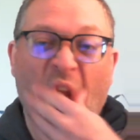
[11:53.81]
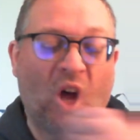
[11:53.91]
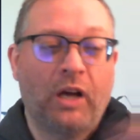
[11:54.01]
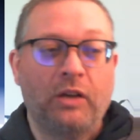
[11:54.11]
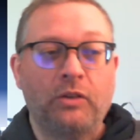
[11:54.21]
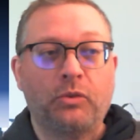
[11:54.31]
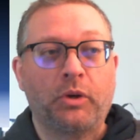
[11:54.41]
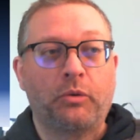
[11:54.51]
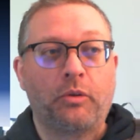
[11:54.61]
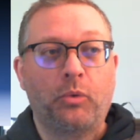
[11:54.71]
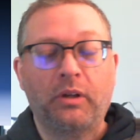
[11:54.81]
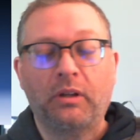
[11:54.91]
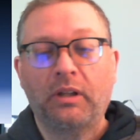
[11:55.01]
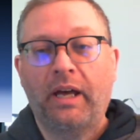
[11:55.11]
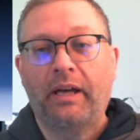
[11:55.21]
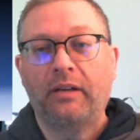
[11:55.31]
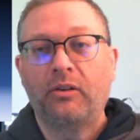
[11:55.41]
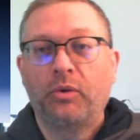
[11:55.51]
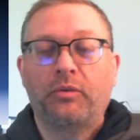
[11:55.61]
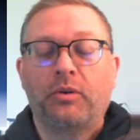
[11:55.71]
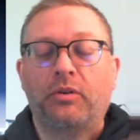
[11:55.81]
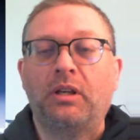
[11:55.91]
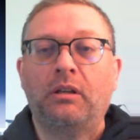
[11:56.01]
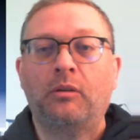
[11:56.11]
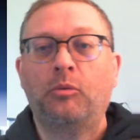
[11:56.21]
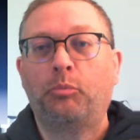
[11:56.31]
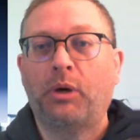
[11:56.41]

I used to work with Will at Green Ronin